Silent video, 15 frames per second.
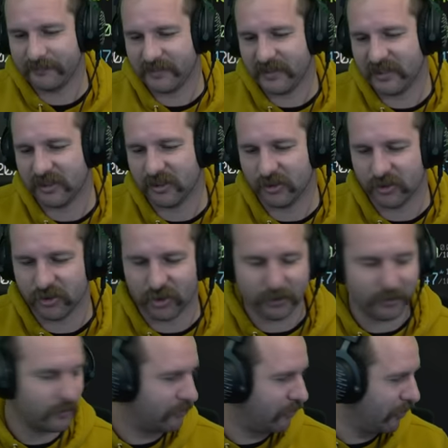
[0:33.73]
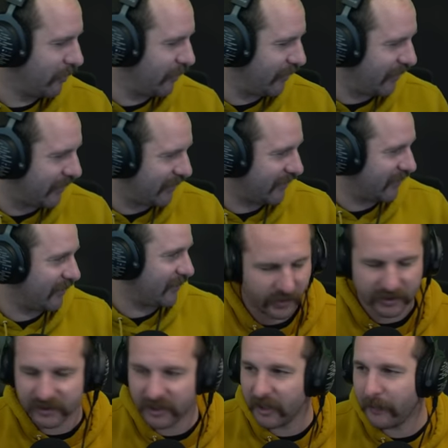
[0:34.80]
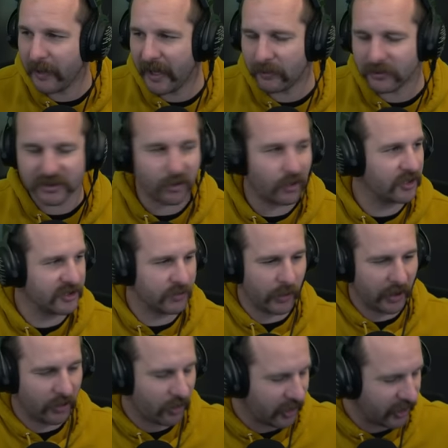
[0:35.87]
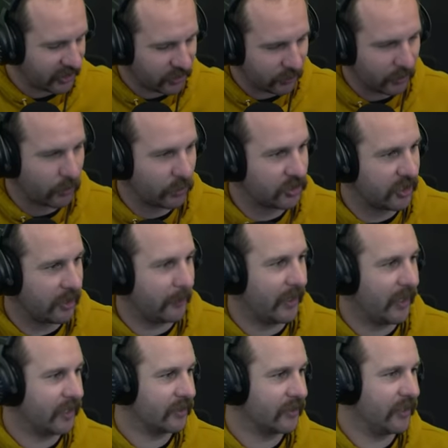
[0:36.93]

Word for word: That's so stupid. Did he power slide as well? I actually want to watch that back.